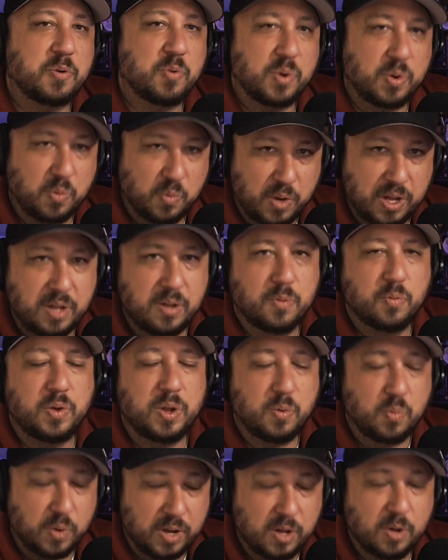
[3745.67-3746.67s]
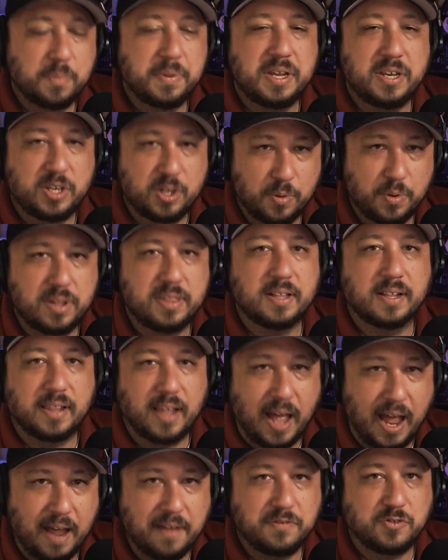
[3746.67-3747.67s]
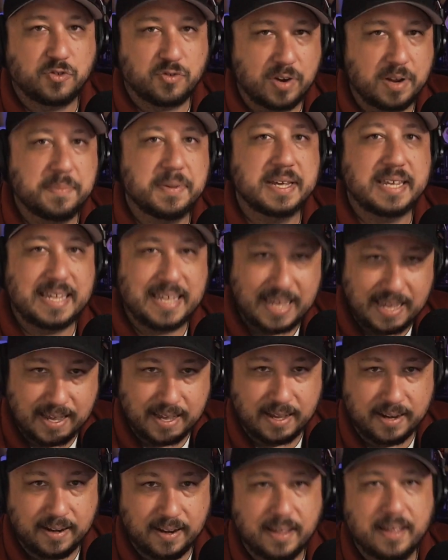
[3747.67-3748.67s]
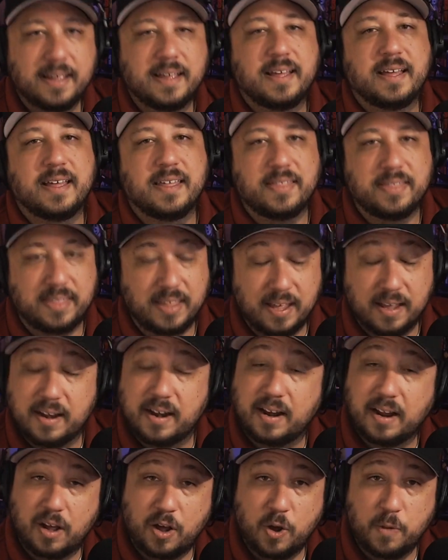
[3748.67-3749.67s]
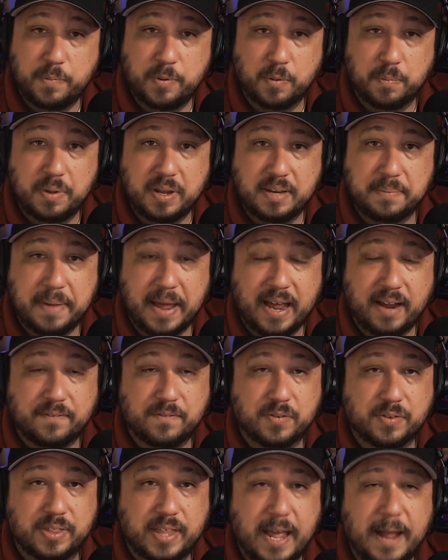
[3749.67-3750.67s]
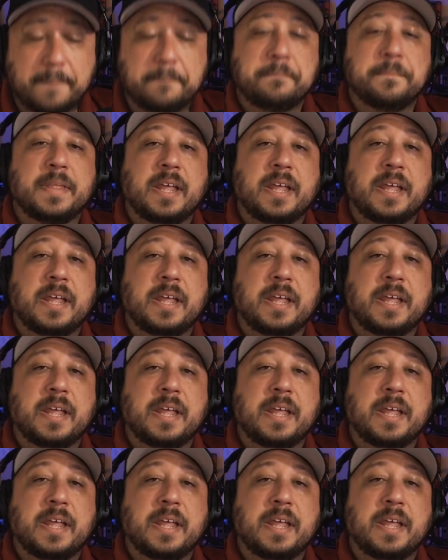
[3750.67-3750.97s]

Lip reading: We will be doing the live stream again then, and I hope you'll be back for that.